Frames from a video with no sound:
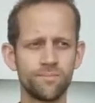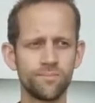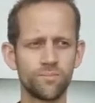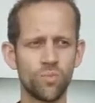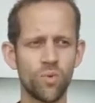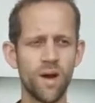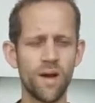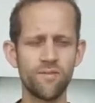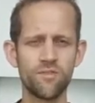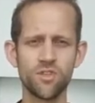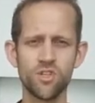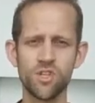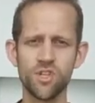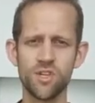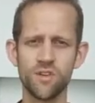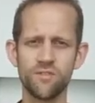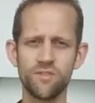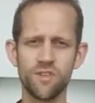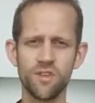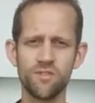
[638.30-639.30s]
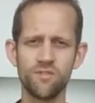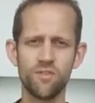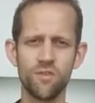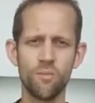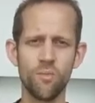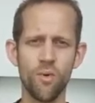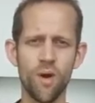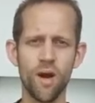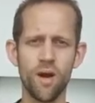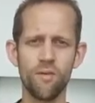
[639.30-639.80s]
Whatever's shifted
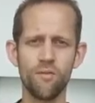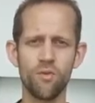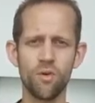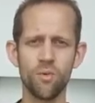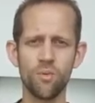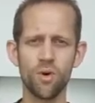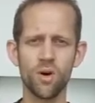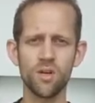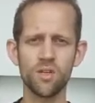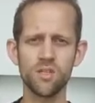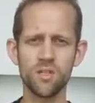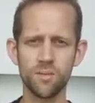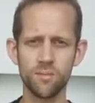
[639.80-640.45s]
from wherever it was,